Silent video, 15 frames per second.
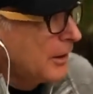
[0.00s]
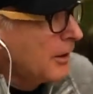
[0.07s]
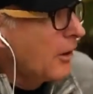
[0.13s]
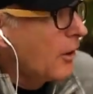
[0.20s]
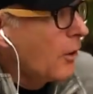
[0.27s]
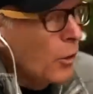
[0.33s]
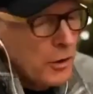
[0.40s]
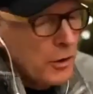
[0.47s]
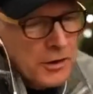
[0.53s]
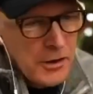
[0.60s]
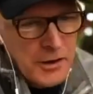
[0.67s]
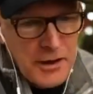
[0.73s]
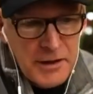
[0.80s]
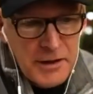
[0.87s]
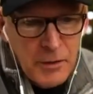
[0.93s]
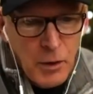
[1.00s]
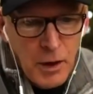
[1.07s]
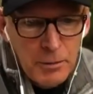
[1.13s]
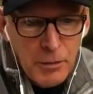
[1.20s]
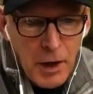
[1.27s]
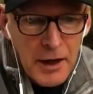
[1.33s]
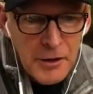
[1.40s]
horses as they run
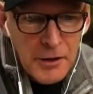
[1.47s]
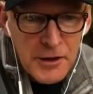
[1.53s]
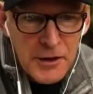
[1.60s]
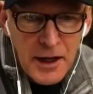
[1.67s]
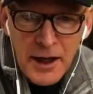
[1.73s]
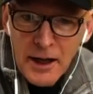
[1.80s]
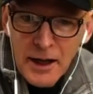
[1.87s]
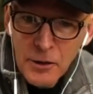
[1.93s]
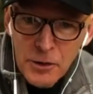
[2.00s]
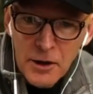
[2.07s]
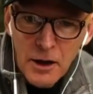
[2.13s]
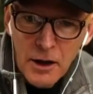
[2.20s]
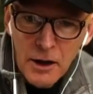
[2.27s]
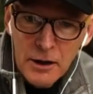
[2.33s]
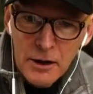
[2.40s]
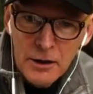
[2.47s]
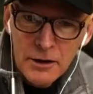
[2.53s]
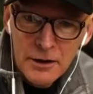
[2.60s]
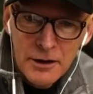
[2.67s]
by you say, "Hello, darling."